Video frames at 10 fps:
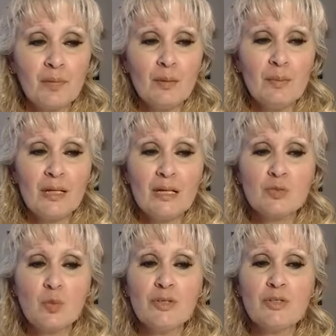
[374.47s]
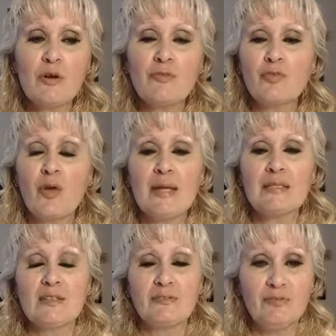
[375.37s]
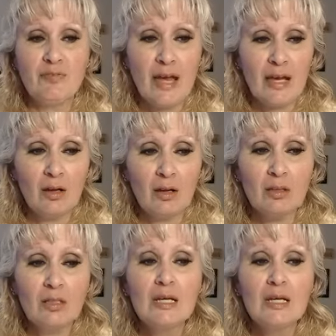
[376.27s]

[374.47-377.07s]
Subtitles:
Because when you're afraid to fail,